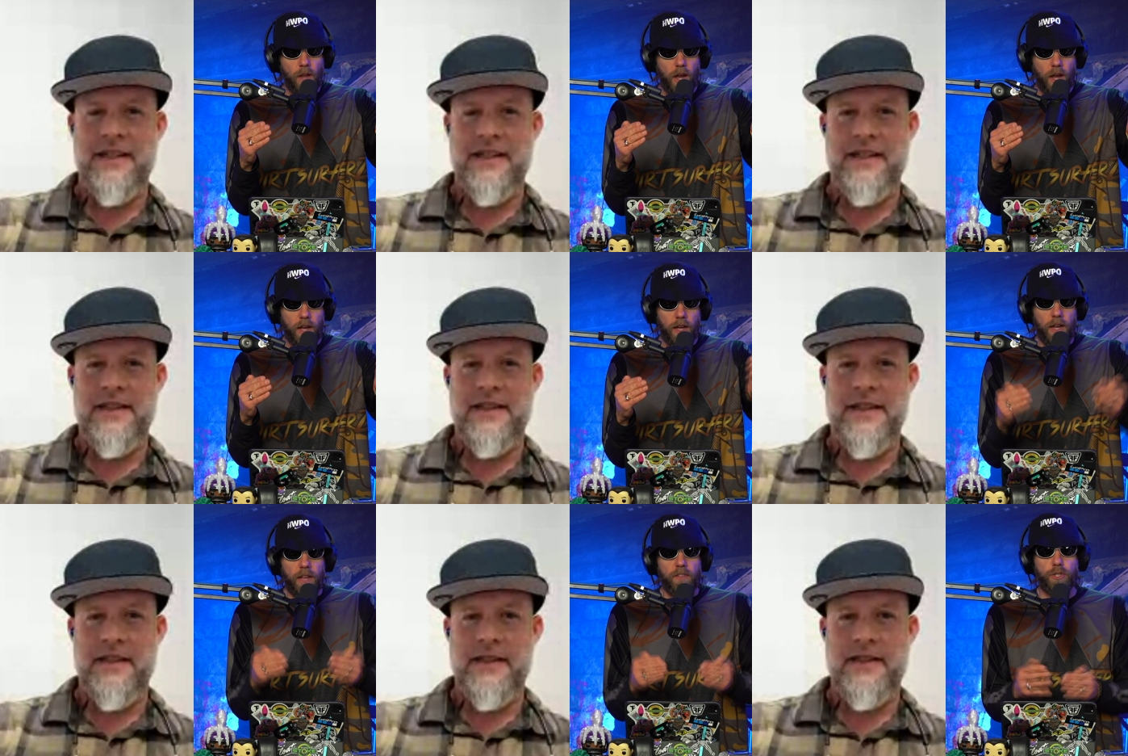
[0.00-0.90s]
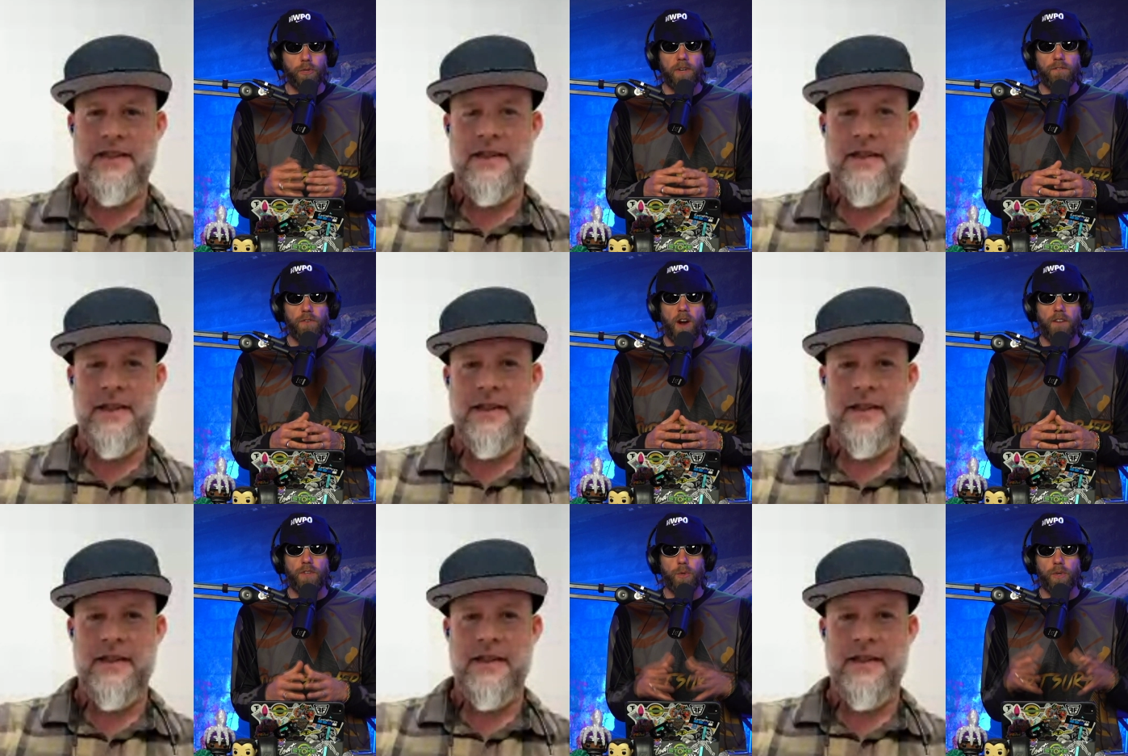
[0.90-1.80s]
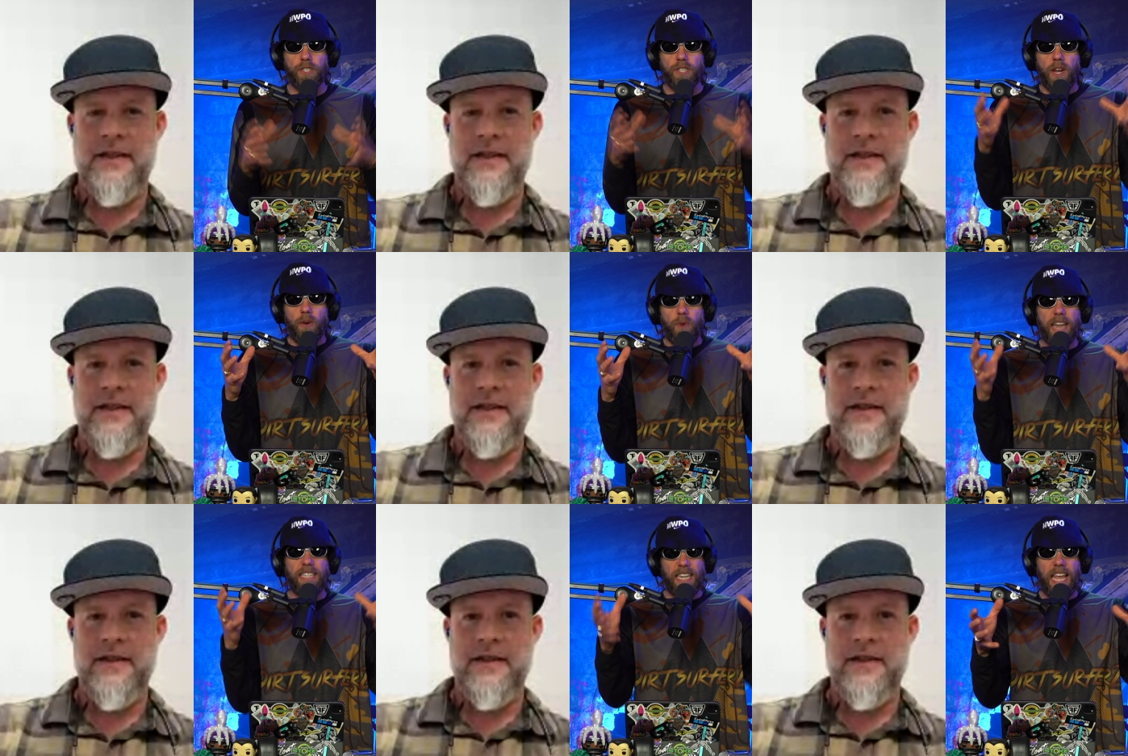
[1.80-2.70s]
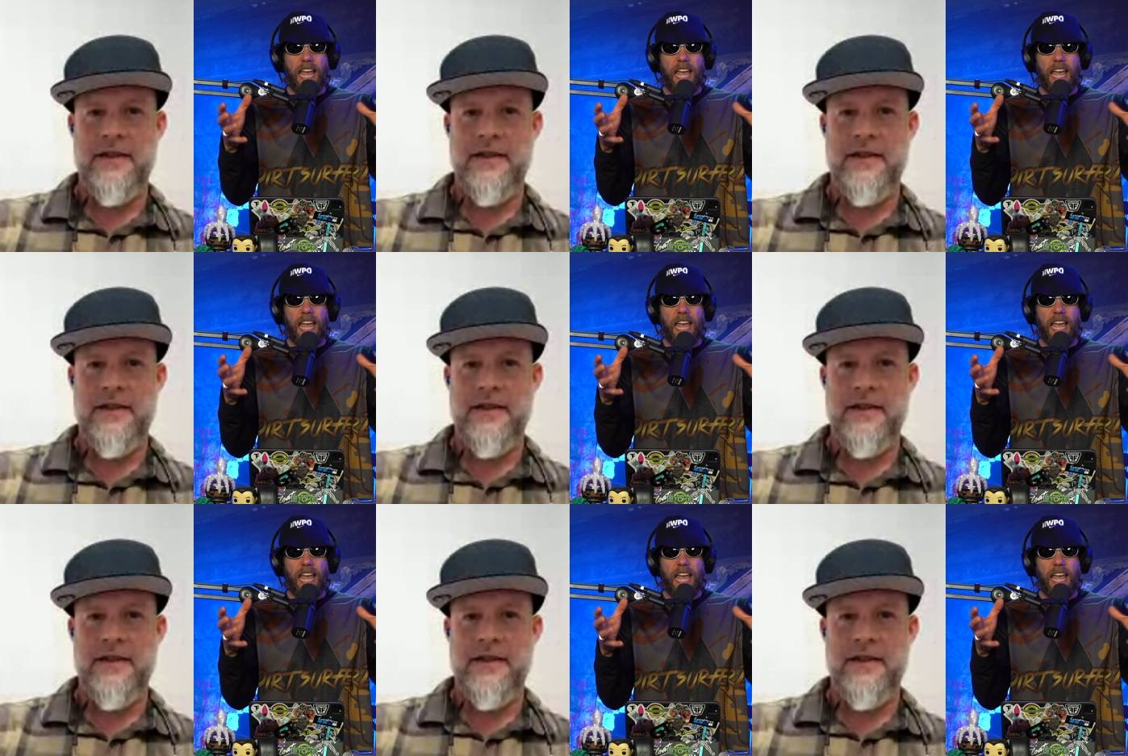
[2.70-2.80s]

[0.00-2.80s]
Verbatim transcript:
Speaker 1: Uh, the screen for our viewers, right? Didn't it